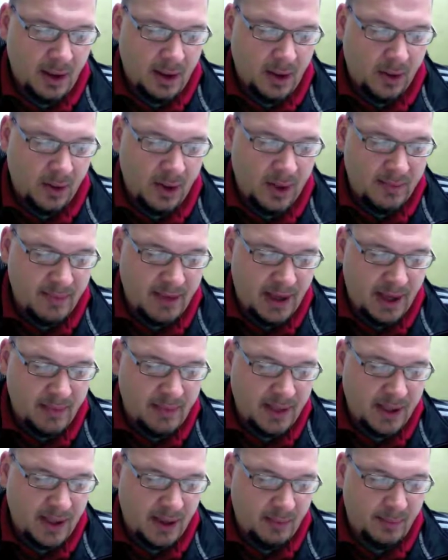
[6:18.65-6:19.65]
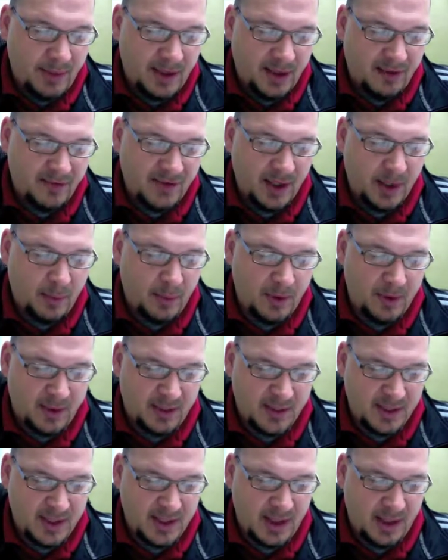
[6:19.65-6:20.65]
or he may become puffed up with
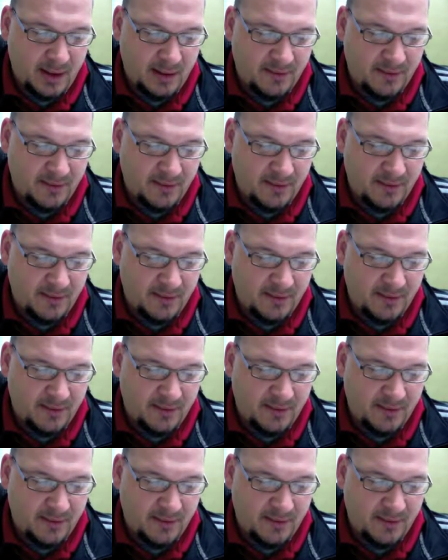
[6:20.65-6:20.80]
conceit